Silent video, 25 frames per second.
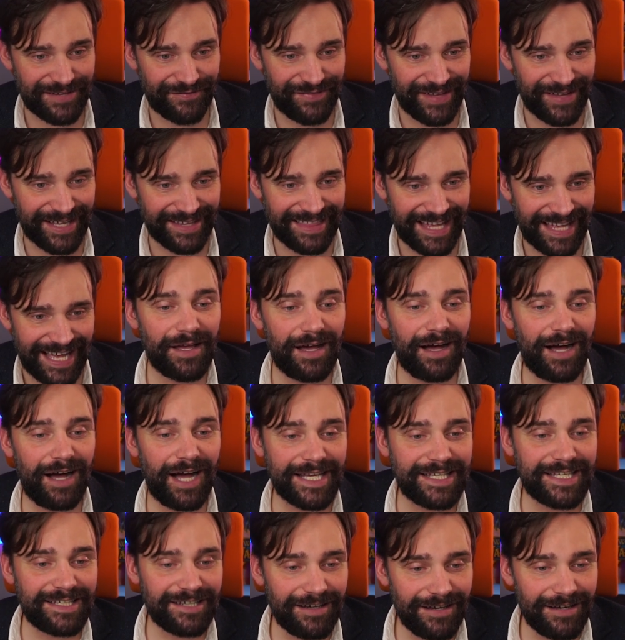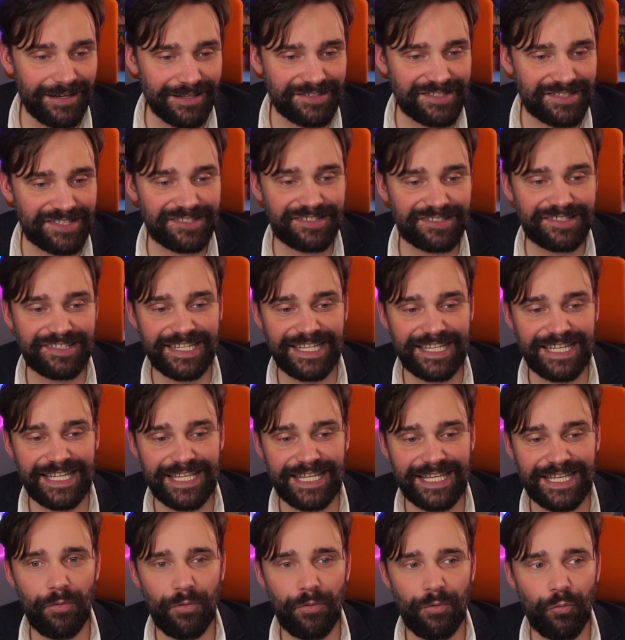like that i can't
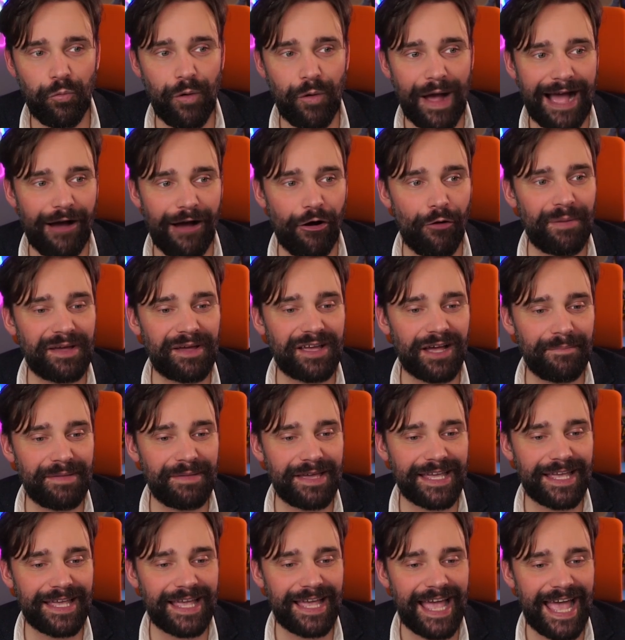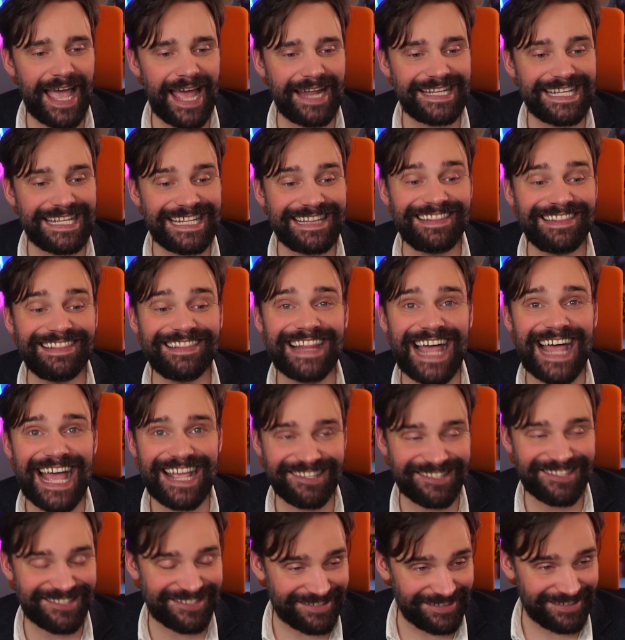see wow becoming any
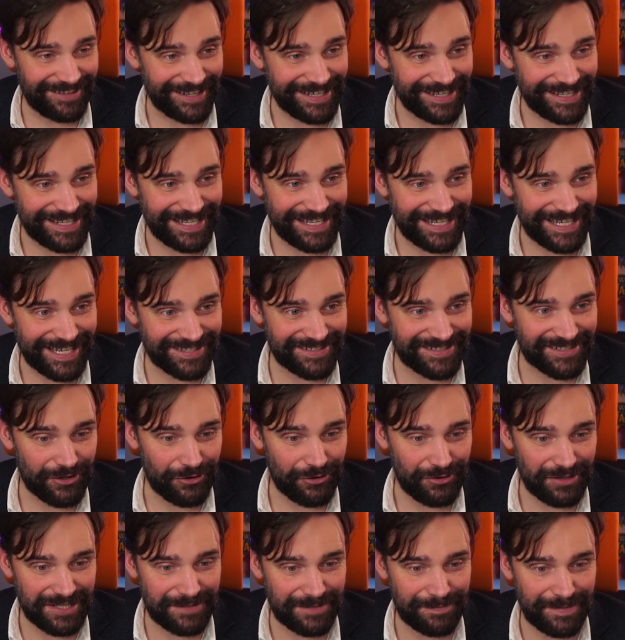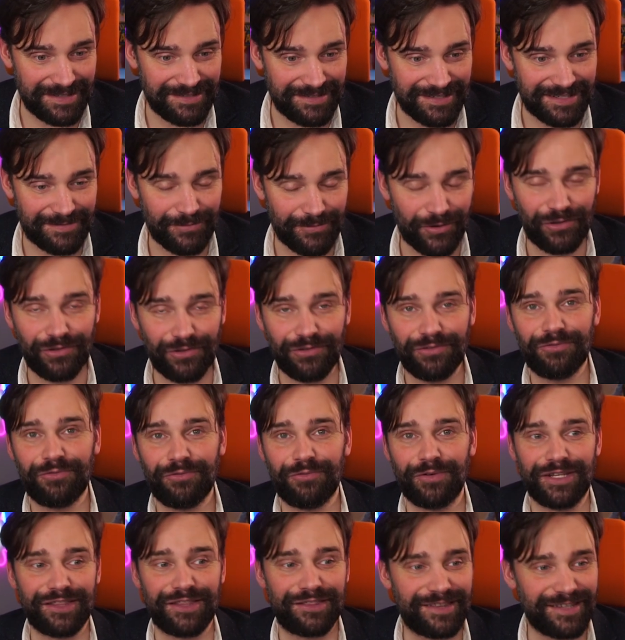less like eso in its business model
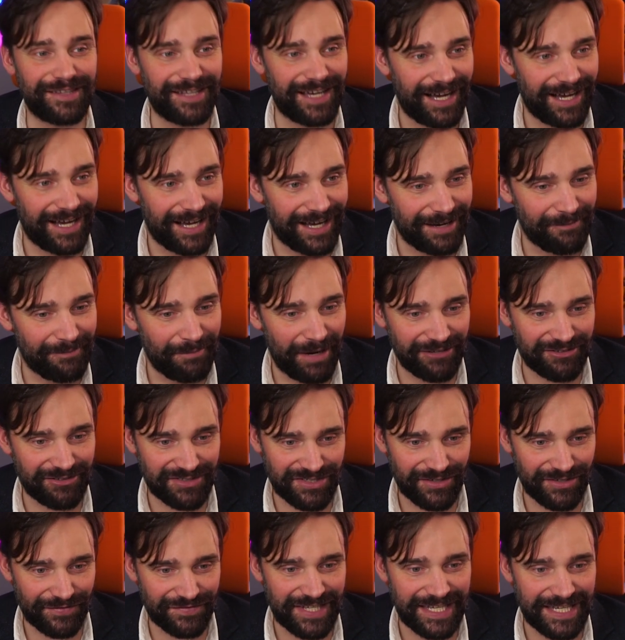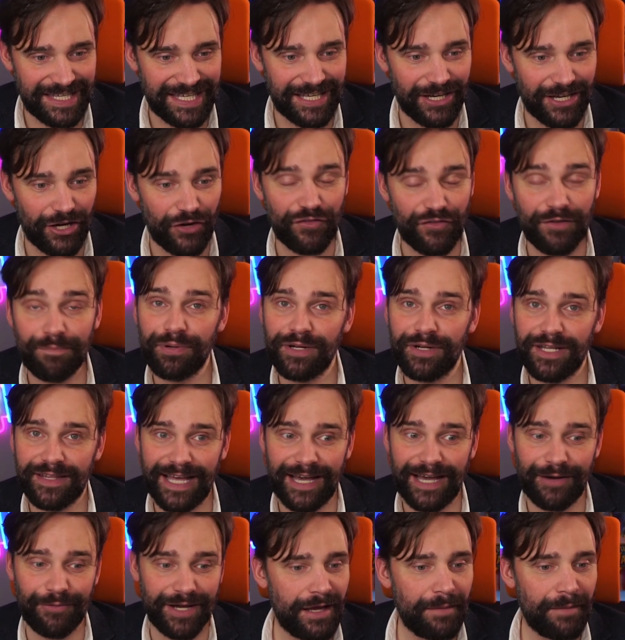with uh, microsoft taking over put it
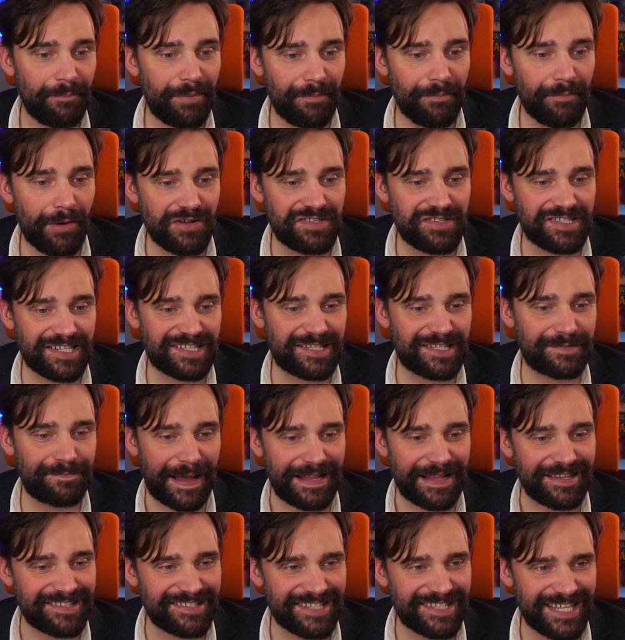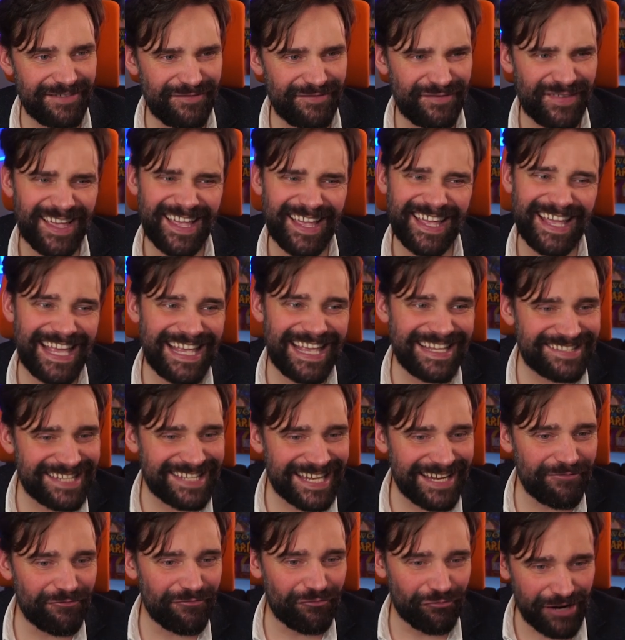that way but most expensive is
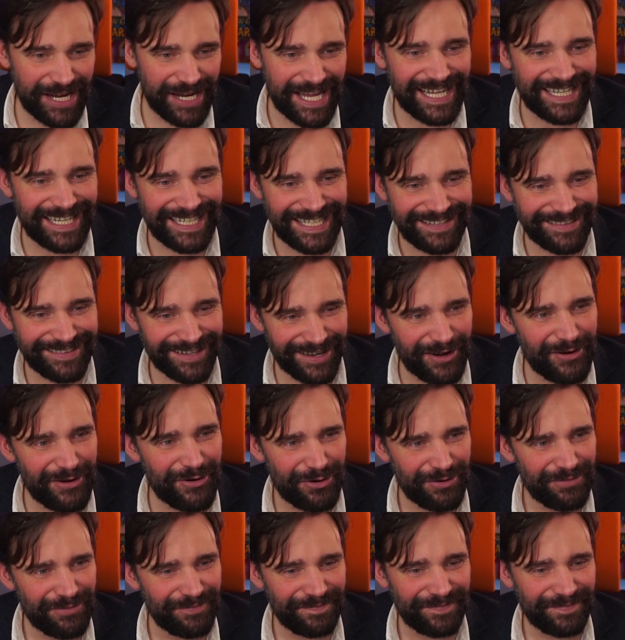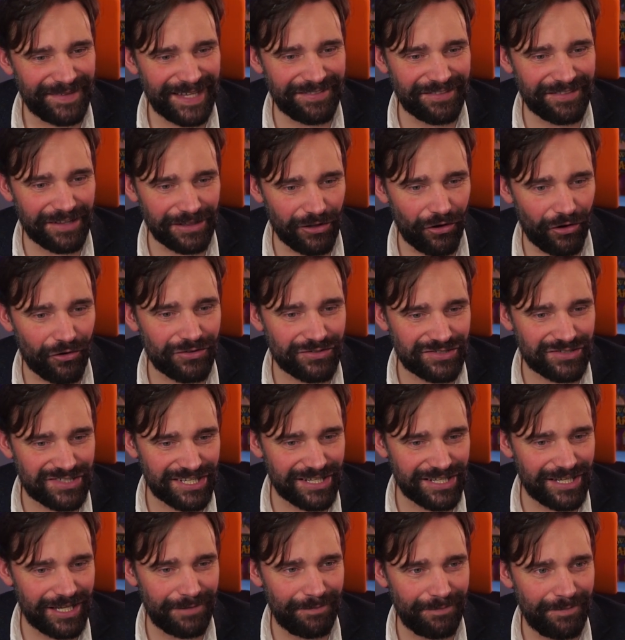it really though in the long
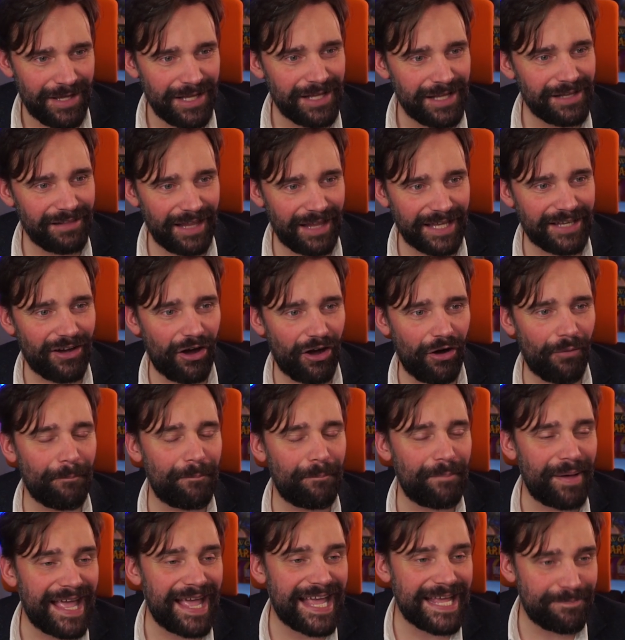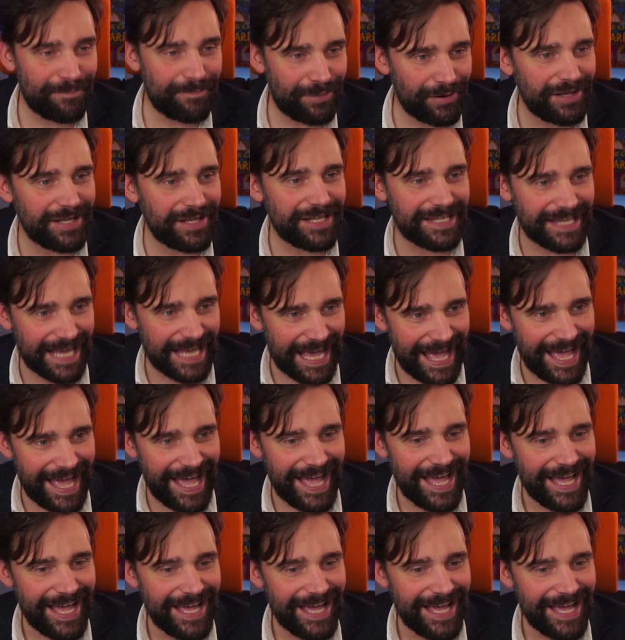term like on paper yeah